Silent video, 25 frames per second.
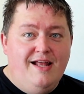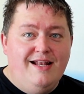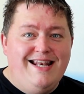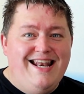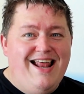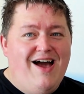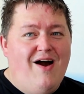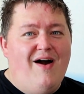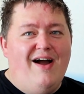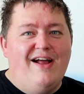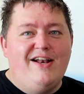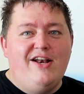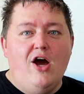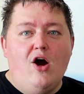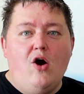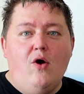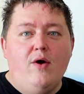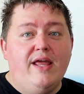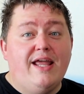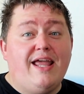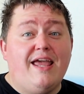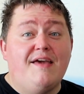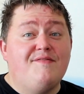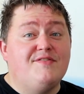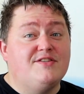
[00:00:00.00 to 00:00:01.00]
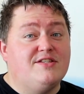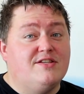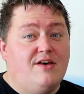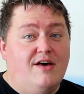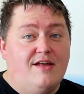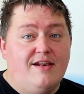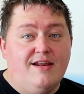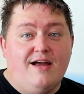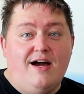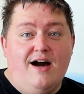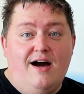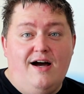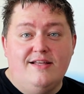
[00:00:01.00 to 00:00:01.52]
Now, I know he gave us a
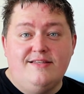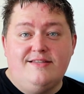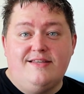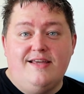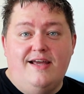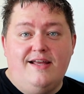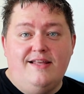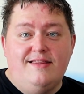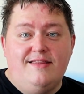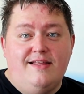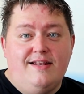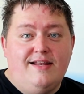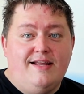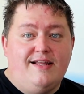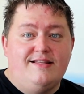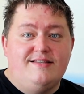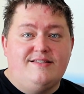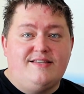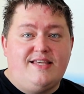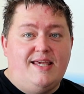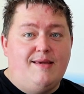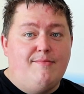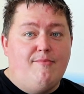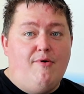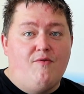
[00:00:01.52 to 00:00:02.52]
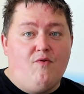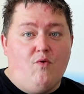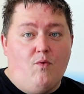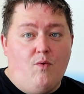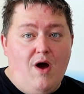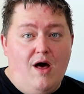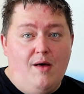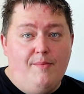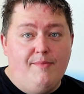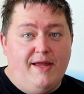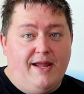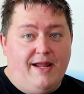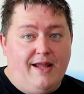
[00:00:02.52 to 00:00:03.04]
lot of content and that it can seem
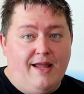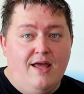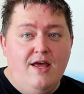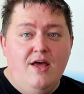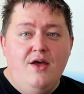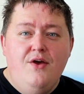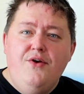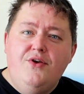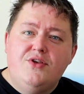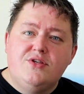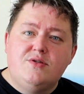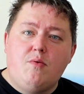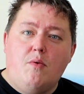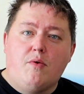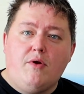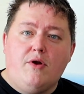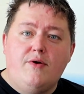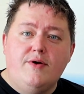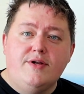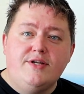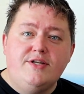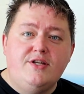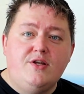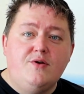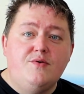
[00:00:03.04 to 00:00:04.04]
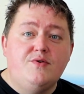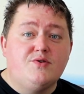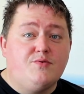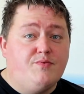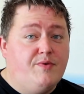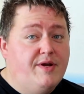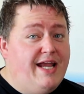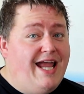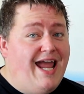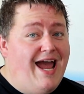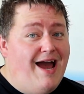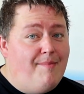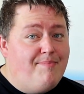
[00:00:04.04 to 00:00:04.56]
overwhelming, so what we're going to do is
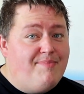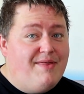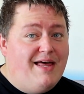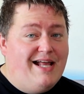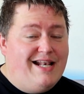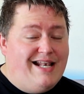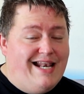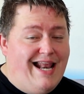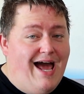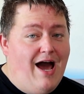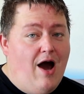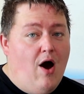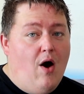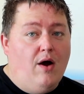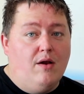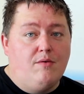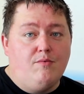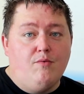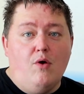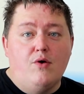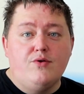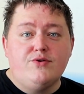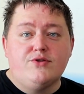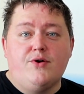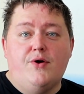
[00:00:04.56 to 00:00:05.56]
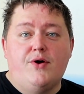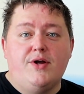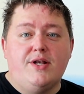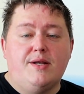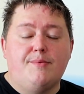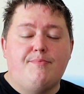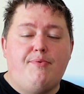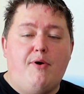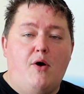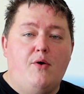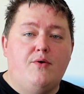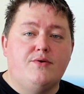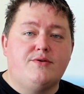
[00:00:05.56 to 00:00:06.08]
recap that now, and we're also going to
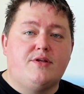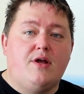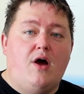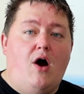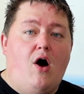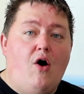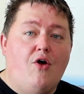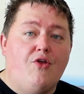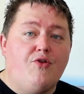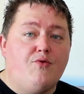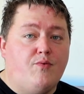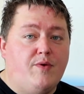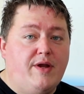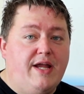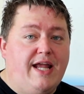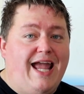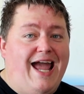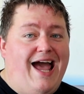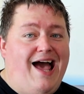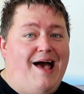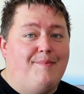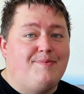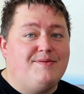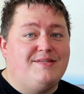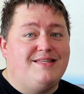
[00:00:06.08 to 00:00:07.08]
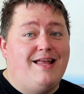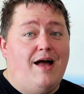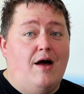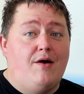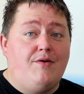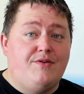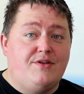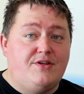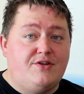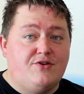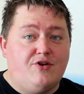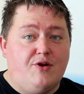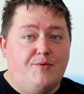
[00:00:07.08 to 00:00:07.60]
post all the recaps down
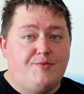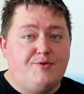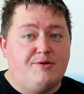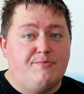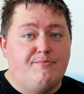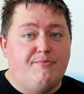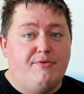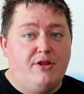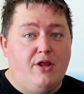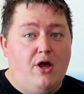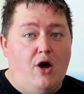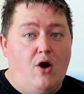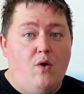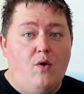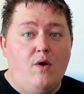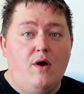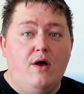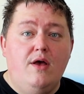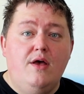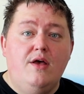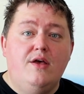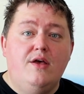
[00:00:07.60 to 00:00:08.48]
in the description below,